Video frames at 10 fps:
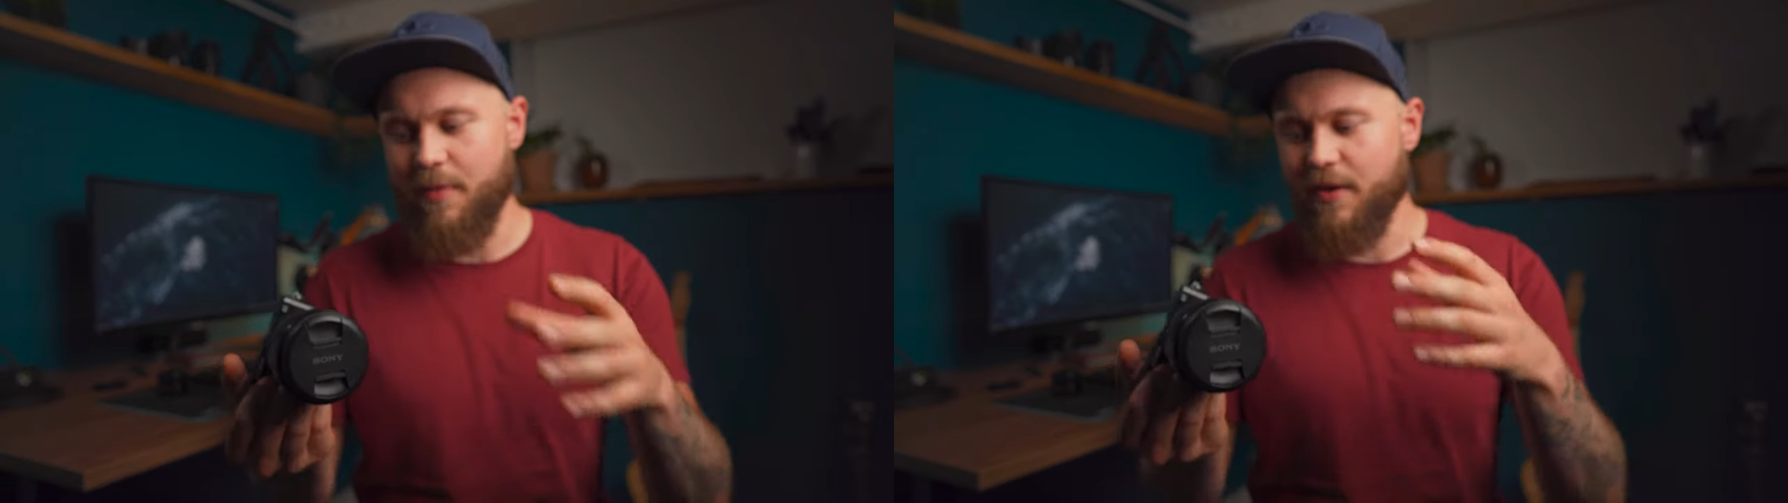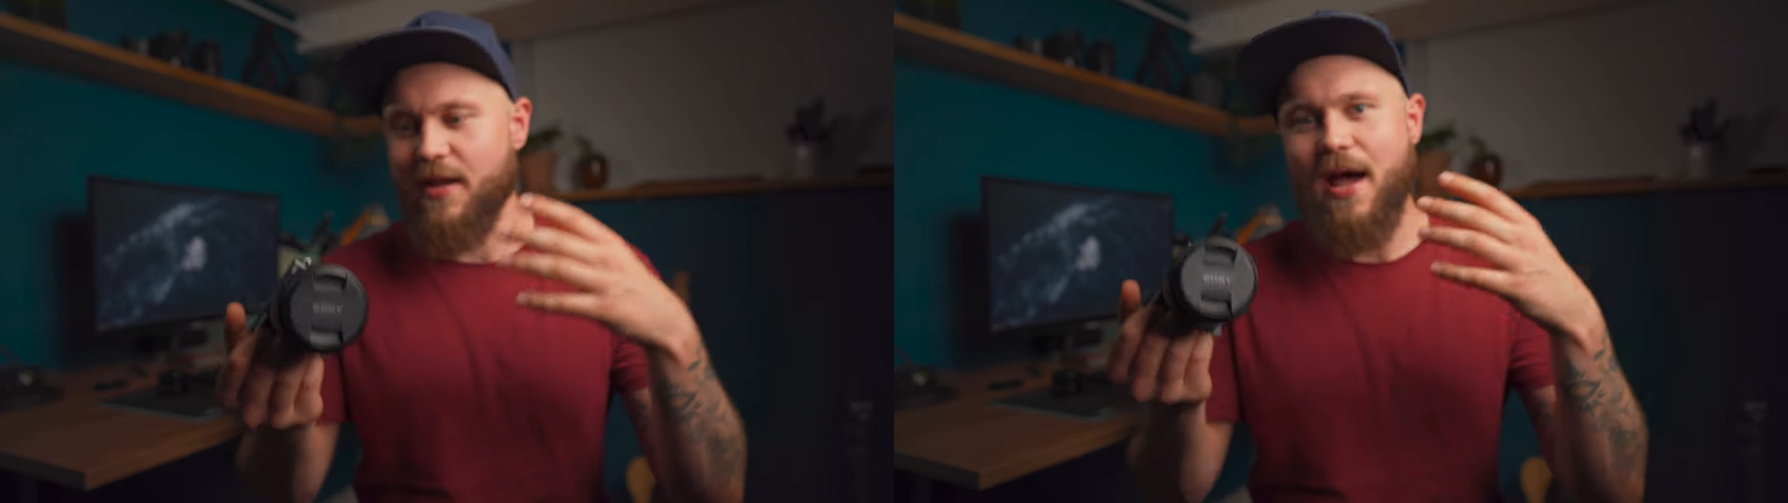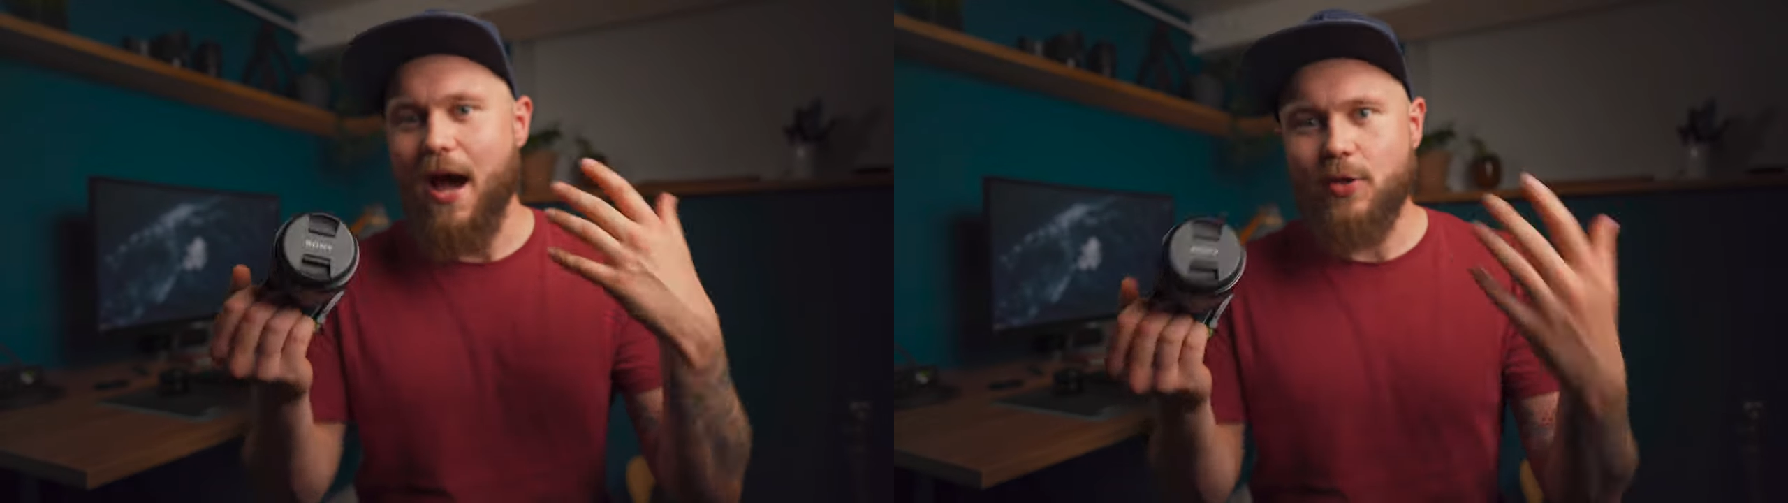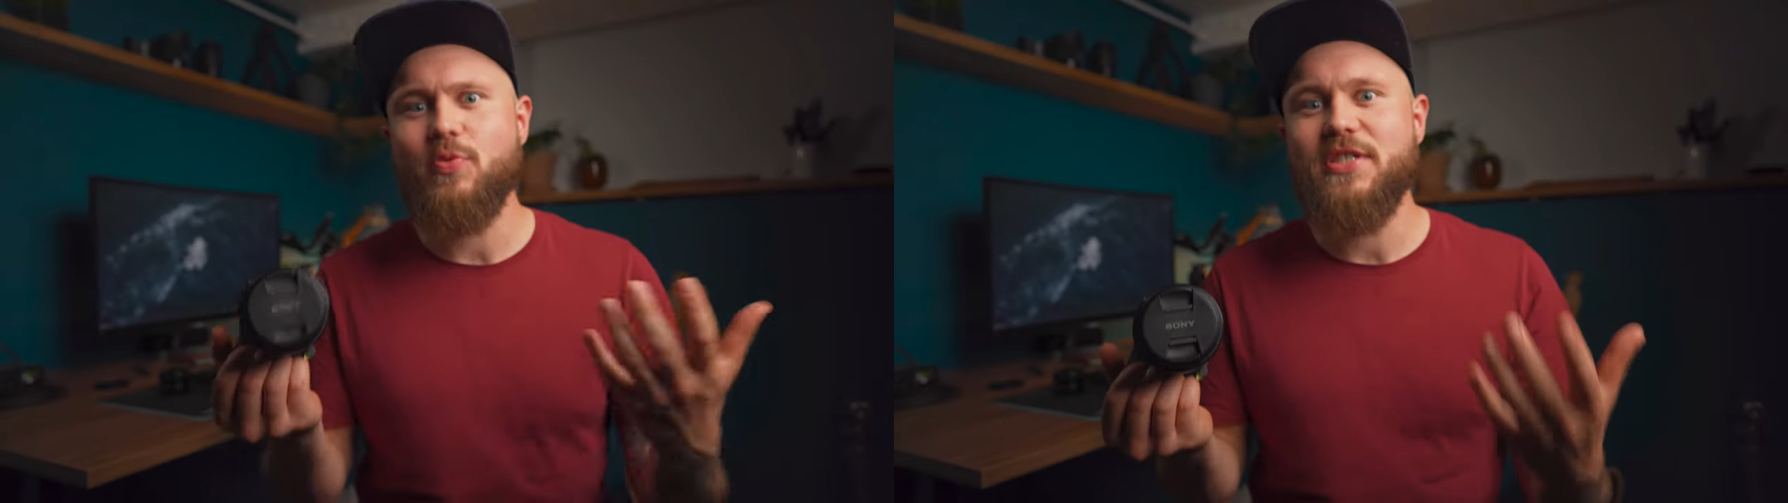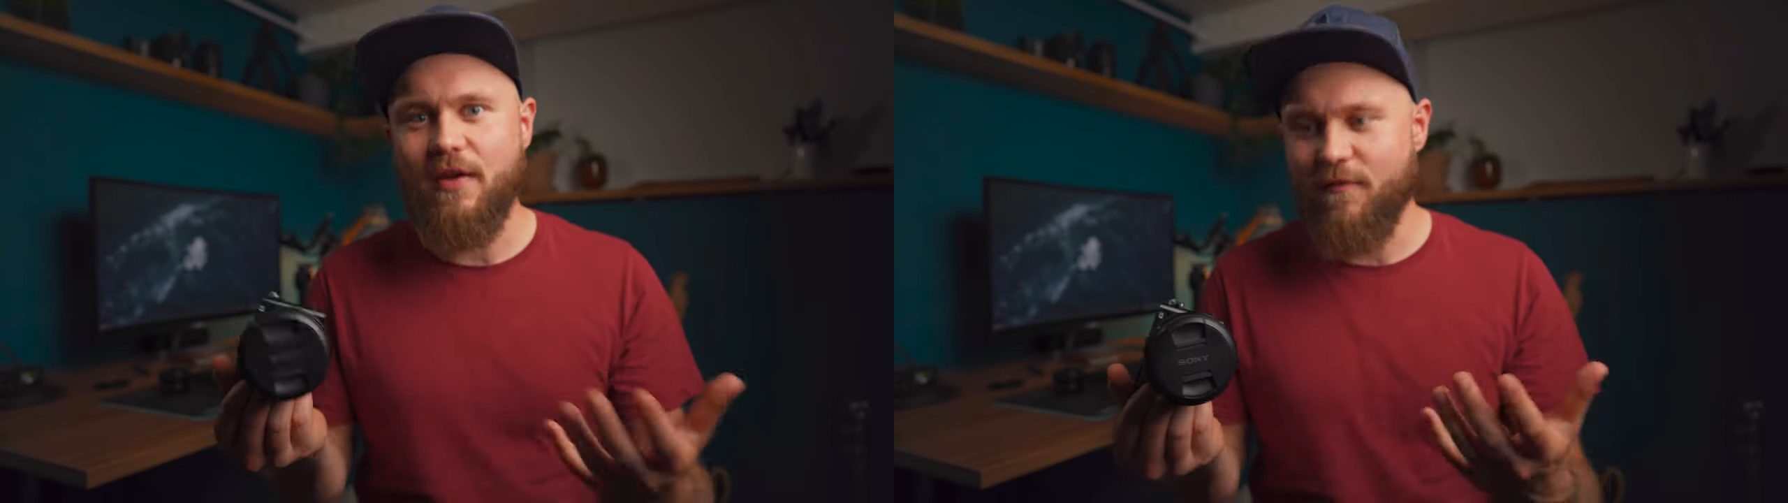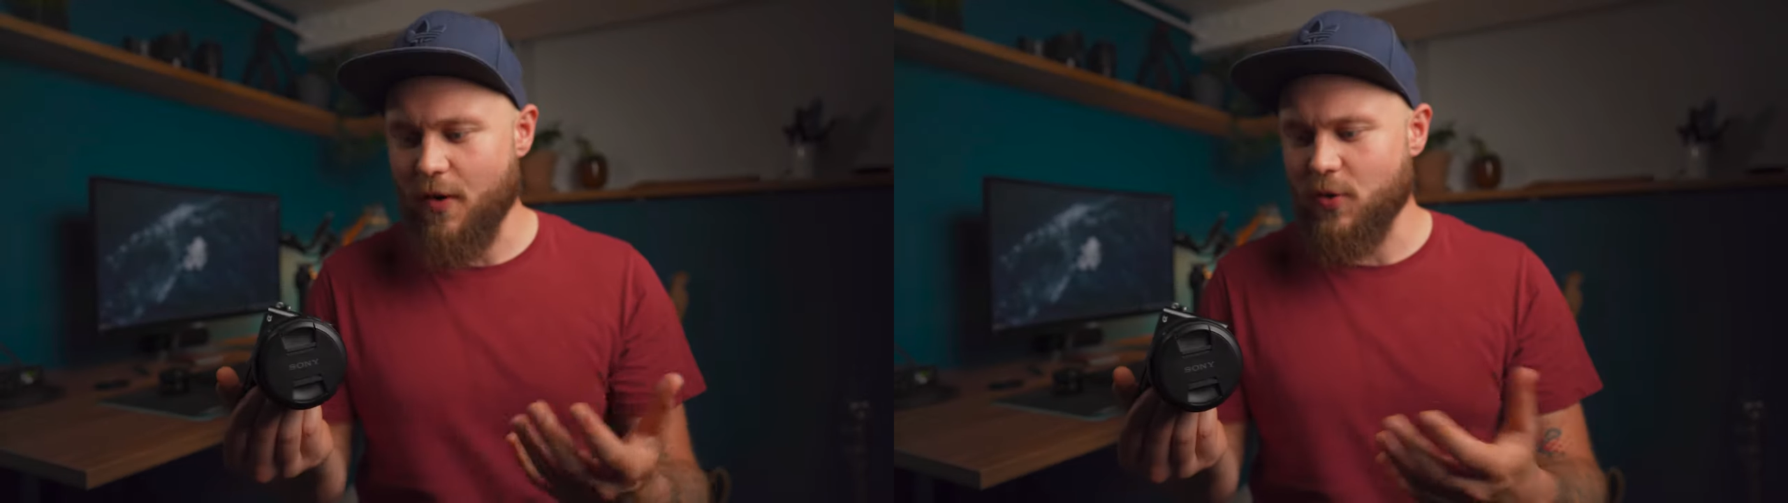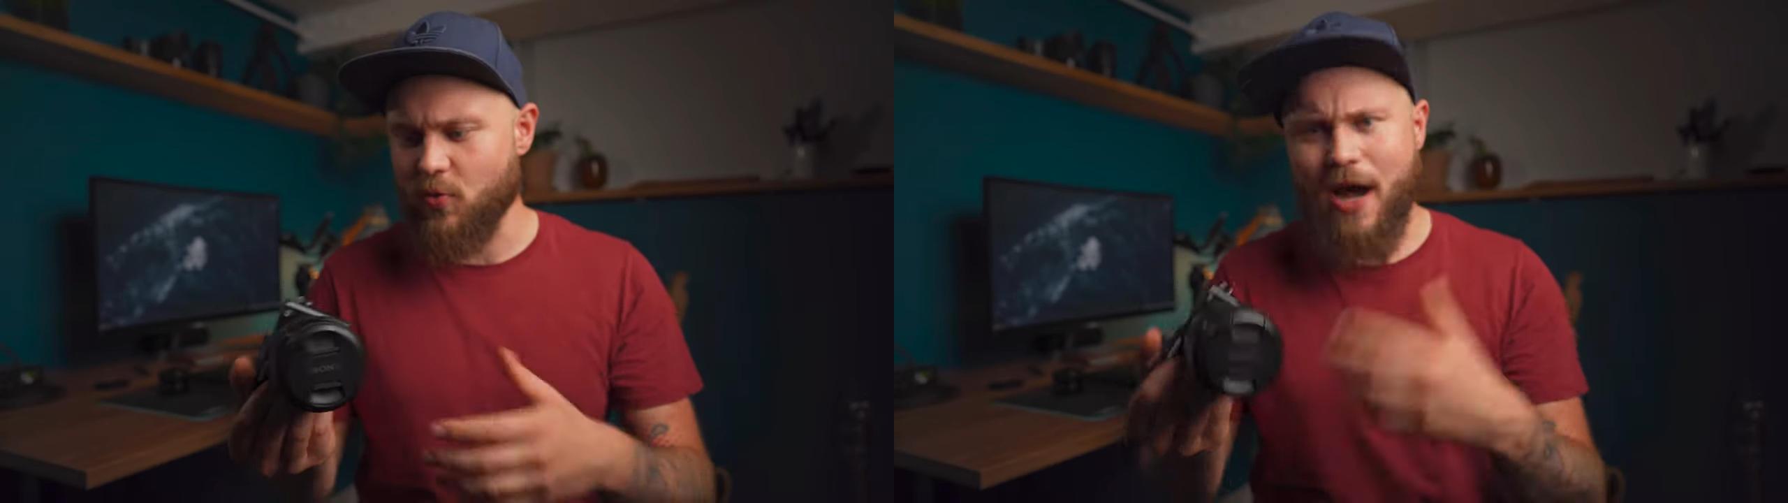but how do we take photos?